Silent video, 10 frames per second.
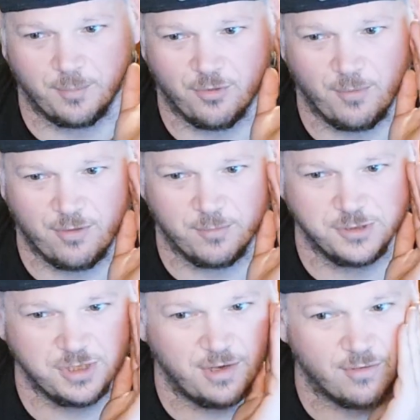up espresso
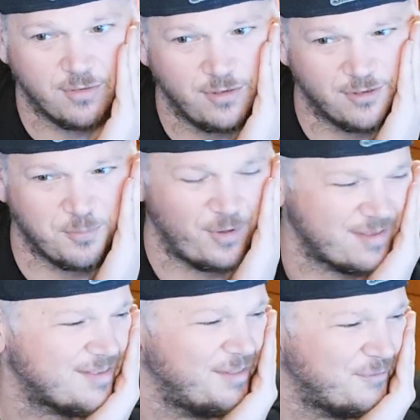machine,
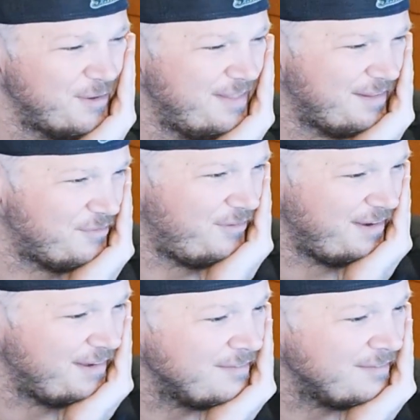express delivery. That's fine.